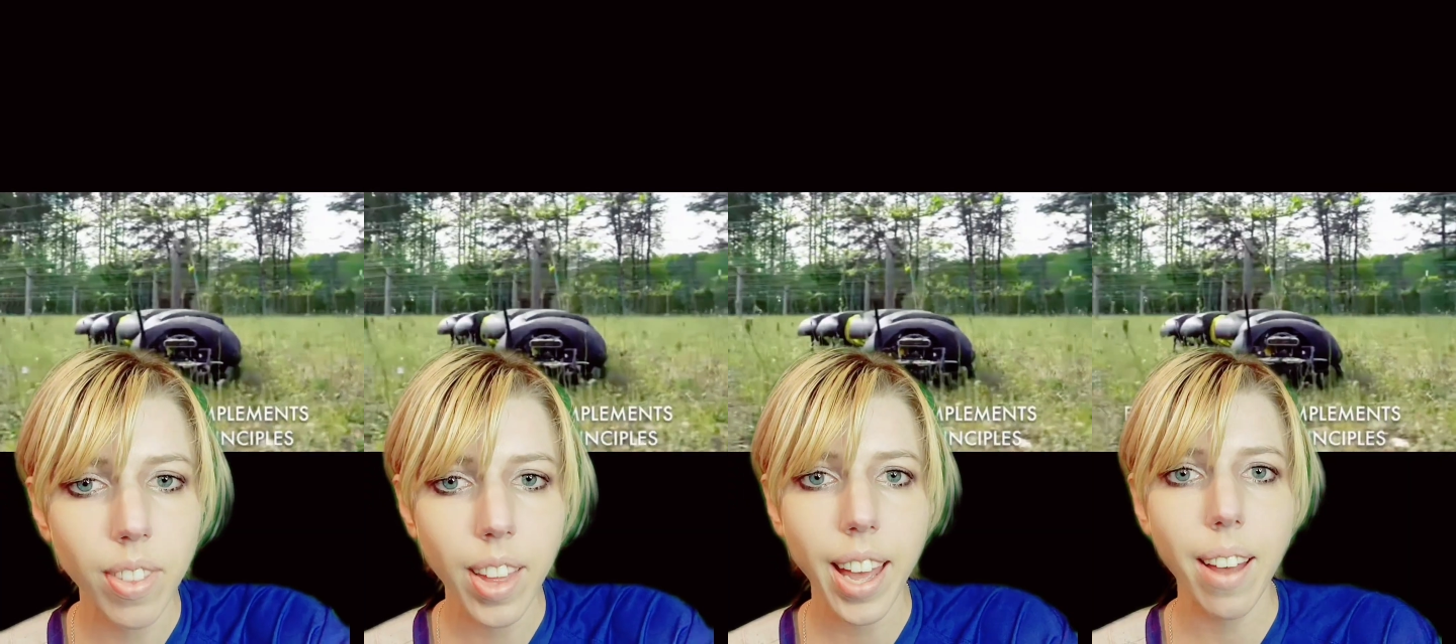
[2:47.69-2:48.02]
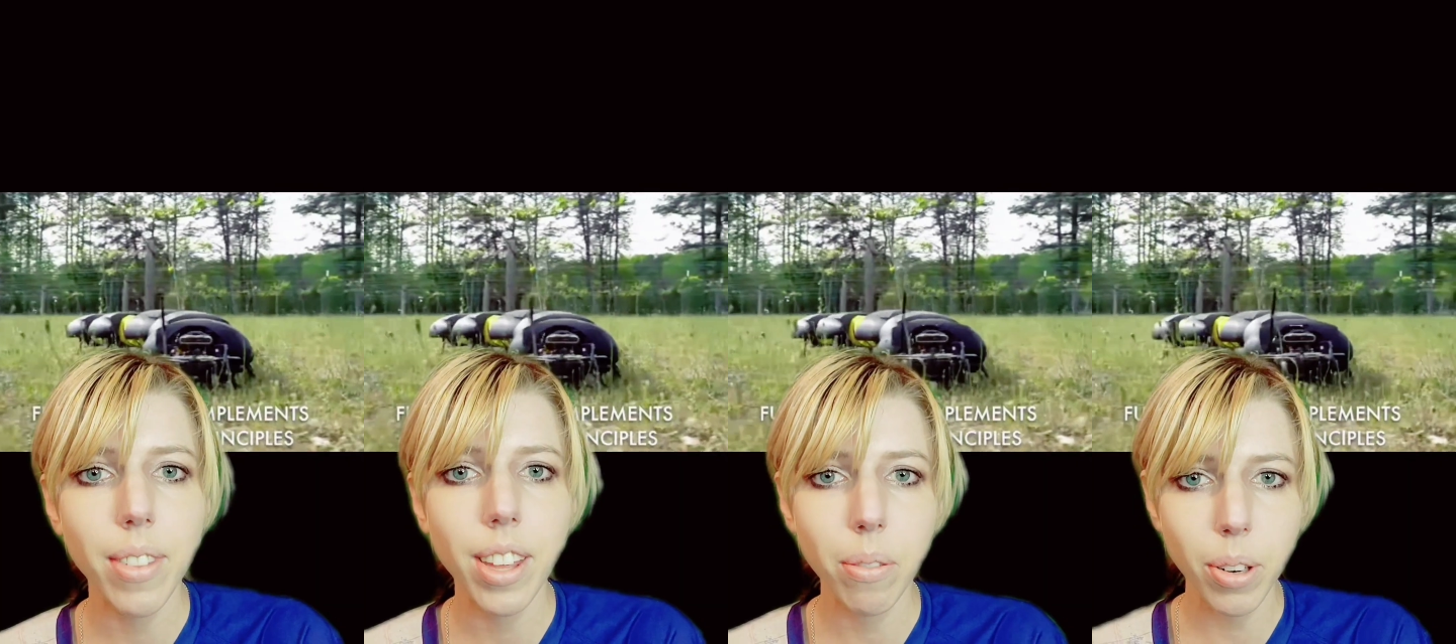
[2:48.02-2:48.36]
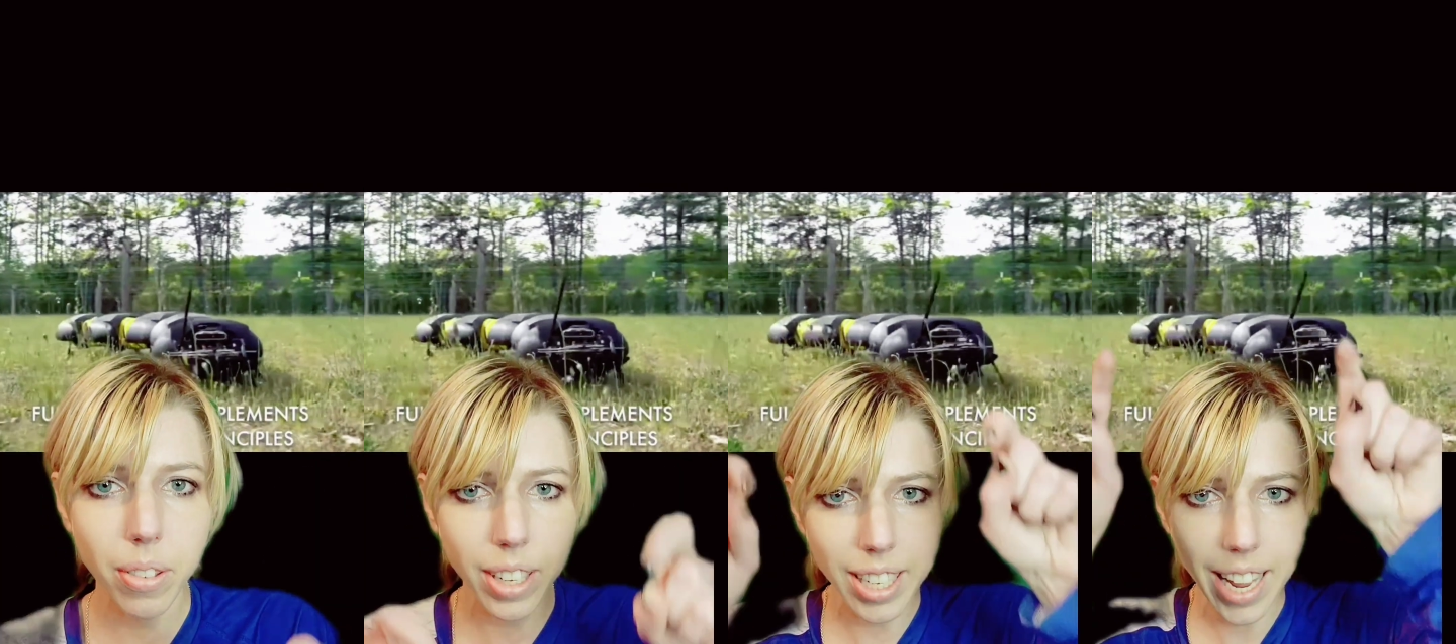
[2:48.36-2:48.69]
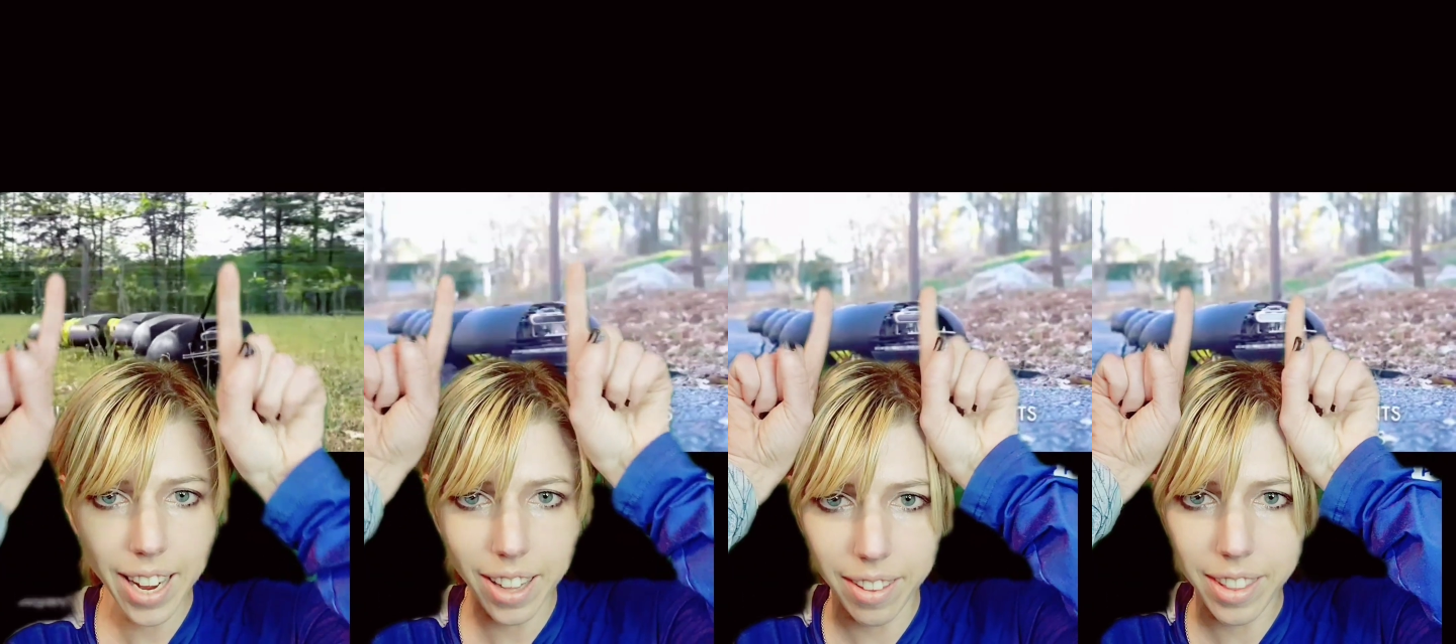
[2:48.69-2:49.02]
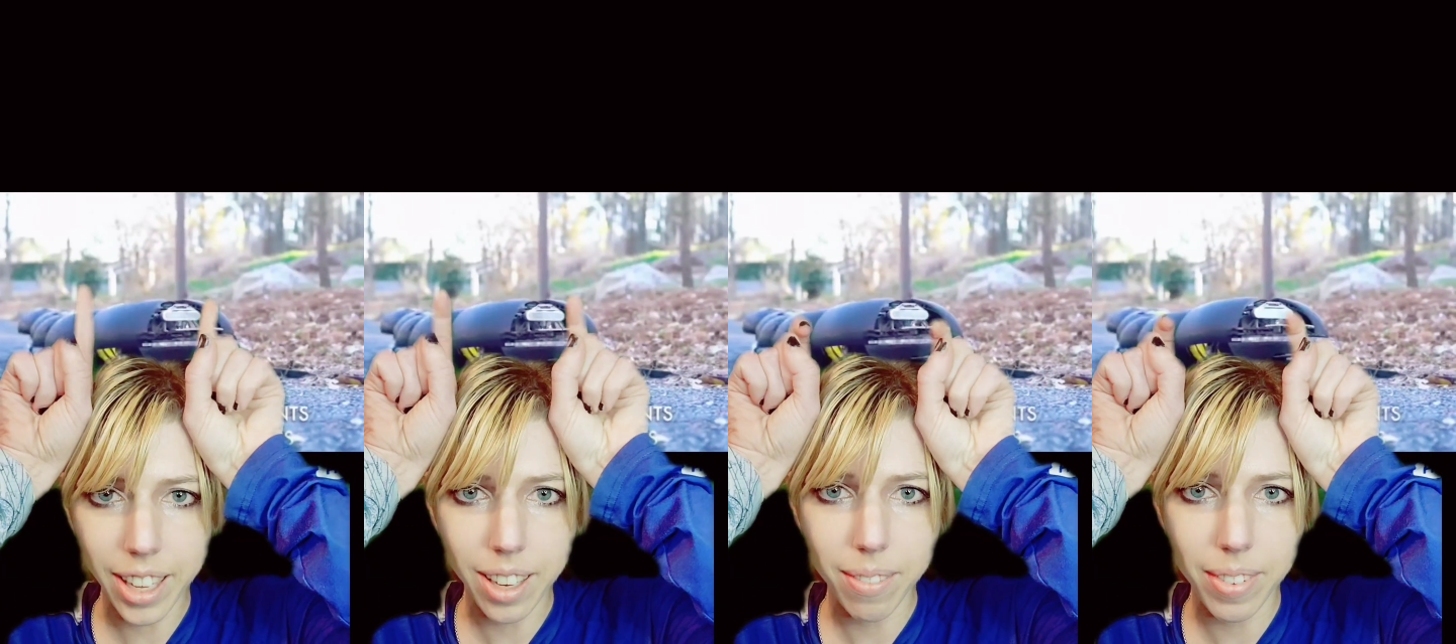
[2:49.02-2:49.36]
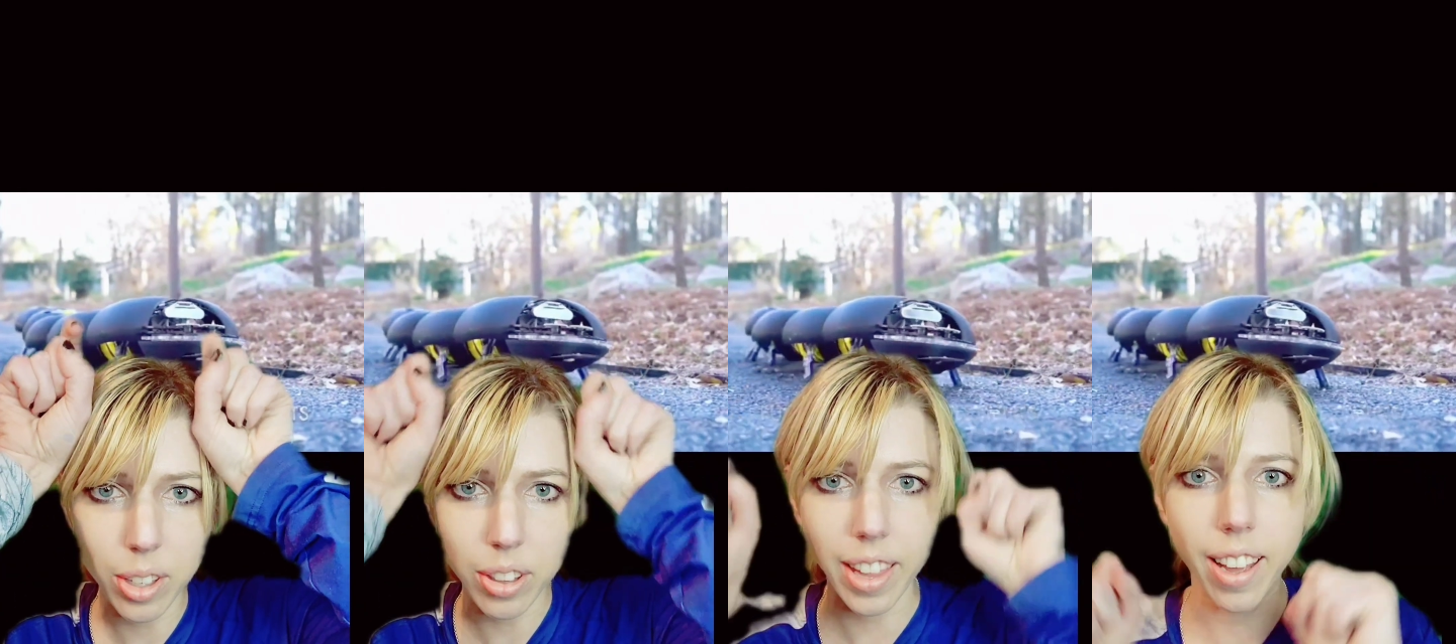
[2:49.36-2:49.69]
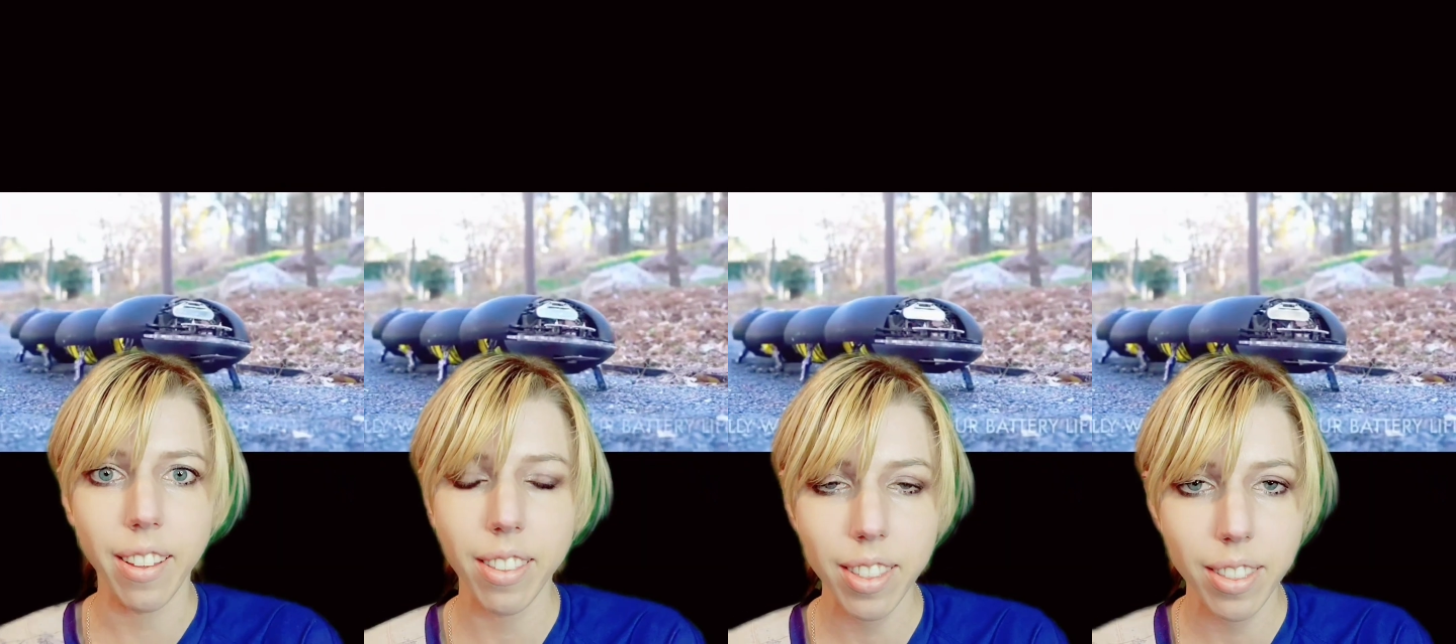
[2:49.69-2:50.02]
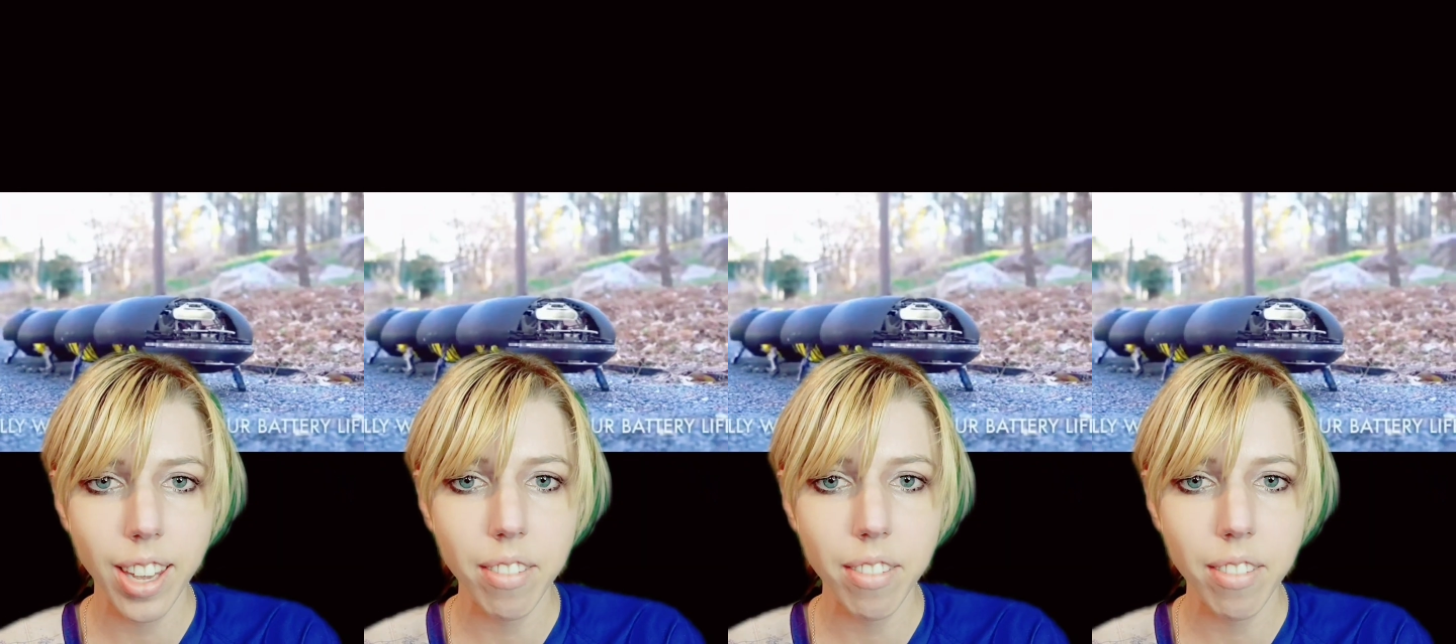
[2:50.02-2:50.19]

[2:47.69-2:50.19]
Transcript: They have these little antennas that can feel things.